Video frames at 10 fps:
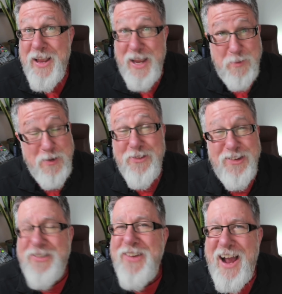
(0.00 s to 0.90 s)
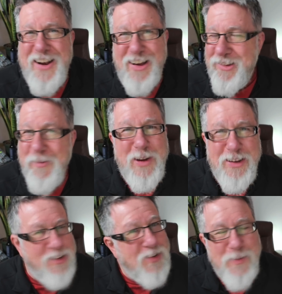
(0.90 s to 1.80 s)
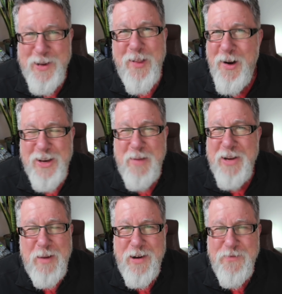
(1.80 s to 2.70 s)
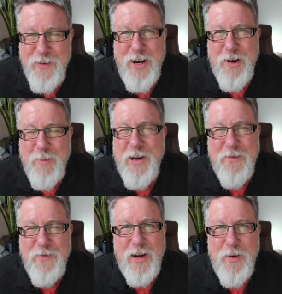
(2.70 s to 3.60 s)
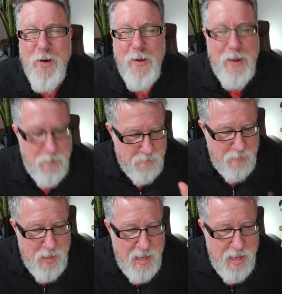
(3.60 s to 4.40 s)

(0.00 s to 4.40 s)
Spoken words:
it was a side hustle because it took me a long time to get my feet under me to figure it all out.